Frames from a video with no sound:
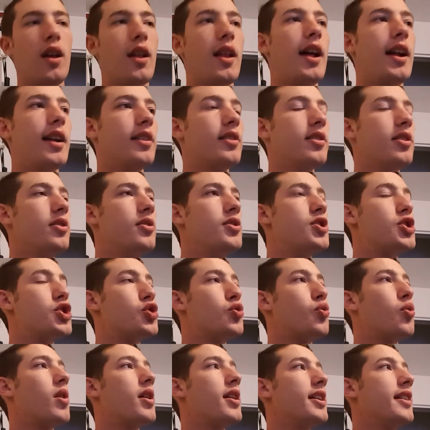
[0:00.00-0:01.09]
That includes
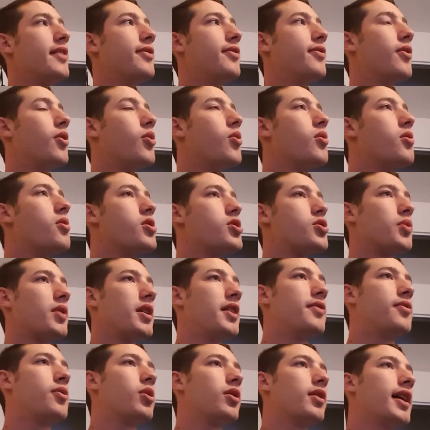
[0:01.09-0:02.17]
24
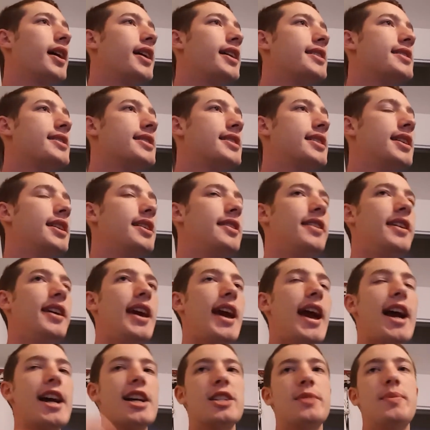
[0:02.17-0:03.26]
Legacy, the
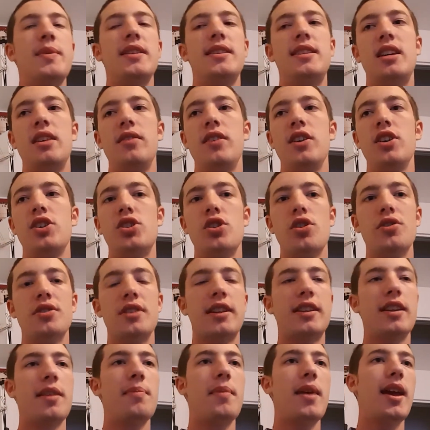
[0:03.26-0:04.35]
X-Men TV shows
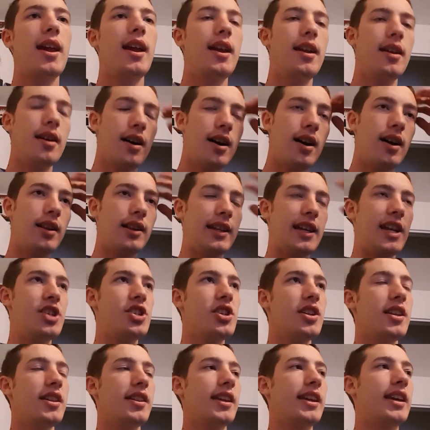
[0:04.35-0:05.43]
that they made,
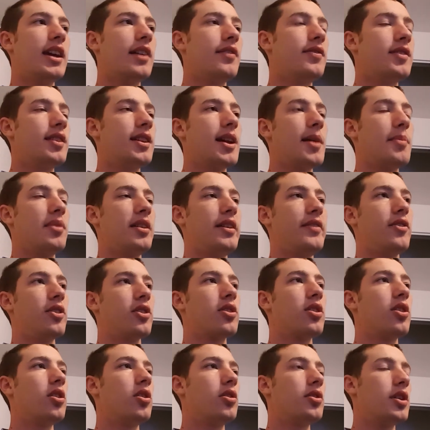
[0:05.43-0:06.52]
Legion and the Gifted, I believe they're
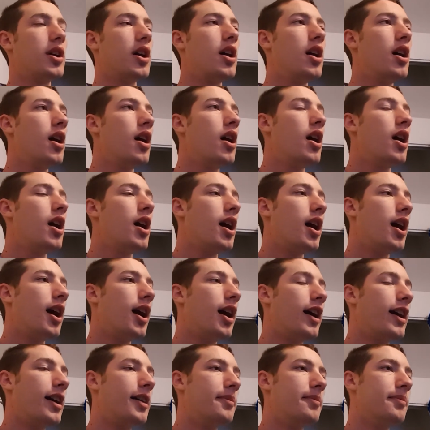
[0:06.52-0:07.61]
called.
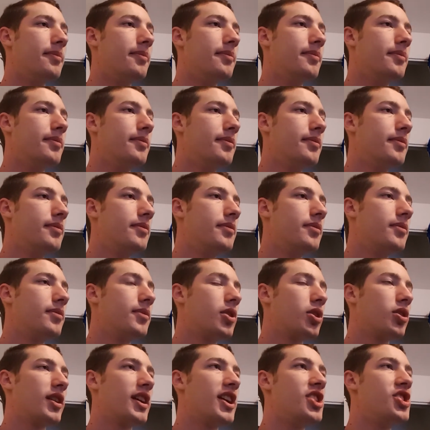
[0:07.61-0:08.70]
Or
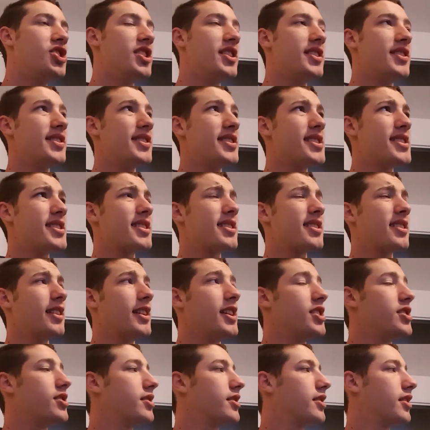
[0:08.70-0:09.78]
Legions. I
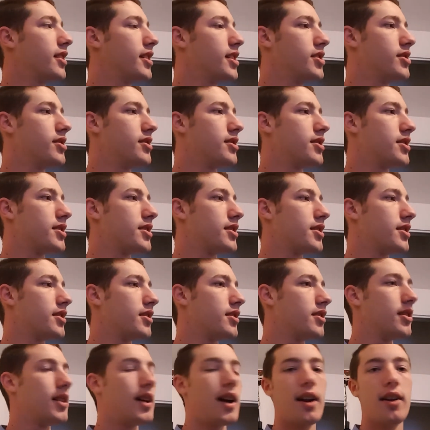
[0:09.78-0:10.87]

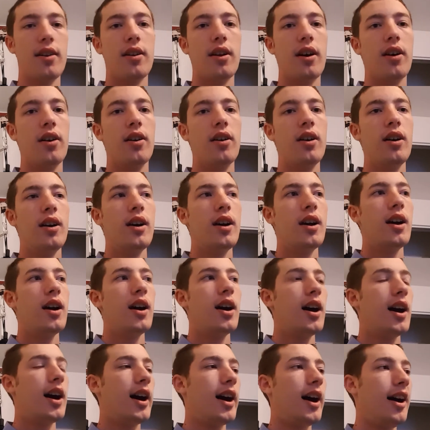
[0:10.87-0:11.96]
don't
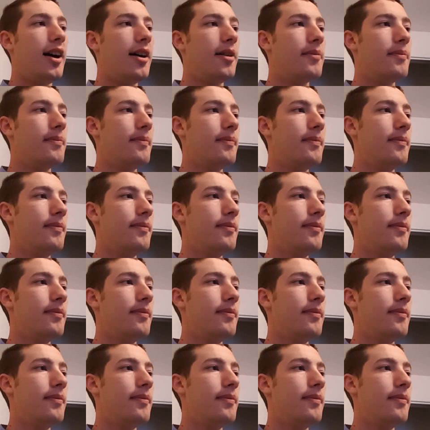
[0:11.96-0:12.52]
know.